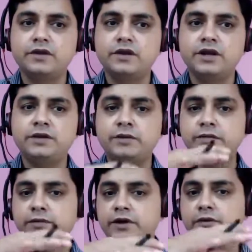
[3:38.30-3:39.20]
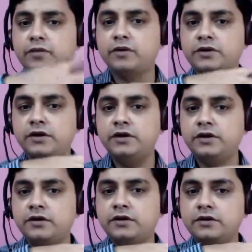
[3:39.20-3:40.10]
it may be built upon the
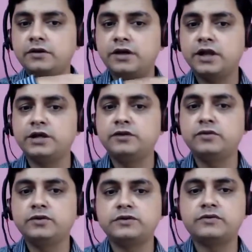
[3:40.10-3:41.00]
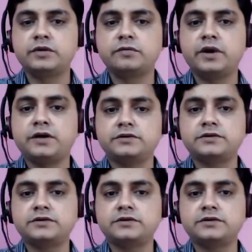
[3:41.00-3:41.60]
negative emotions from the past.